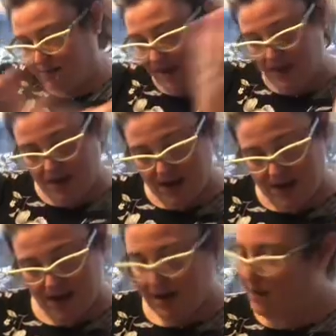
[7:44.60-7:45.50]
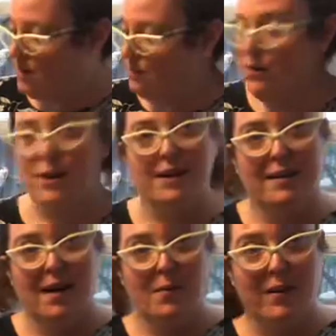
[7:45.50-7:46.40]
yeah, now look,
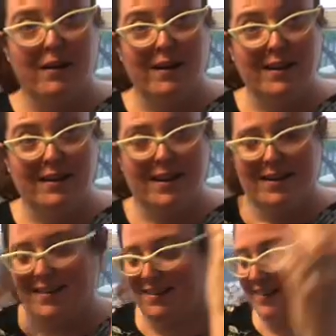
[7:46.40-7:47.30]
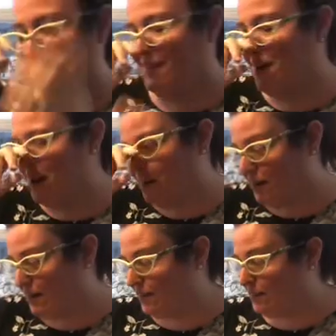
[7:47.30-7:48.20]
I'm wearing
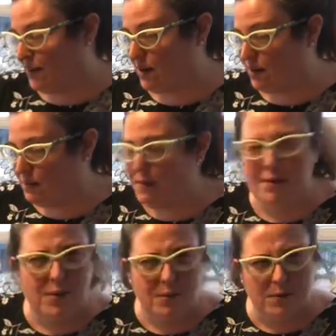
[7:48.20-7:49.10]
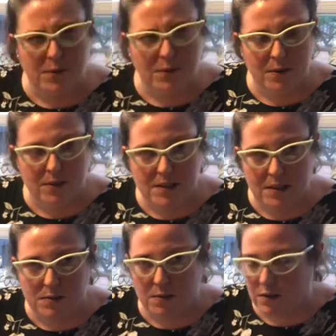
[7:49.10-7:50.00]
the flour. Maybe don't do long
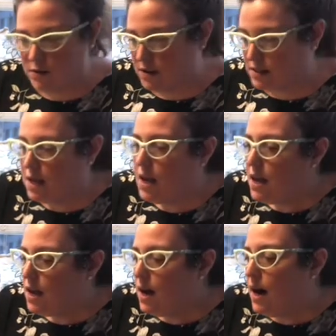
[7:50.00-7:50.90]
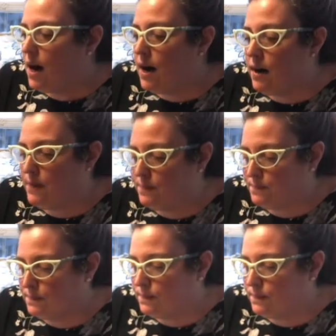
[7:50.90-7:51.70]
sleeves when you do this. I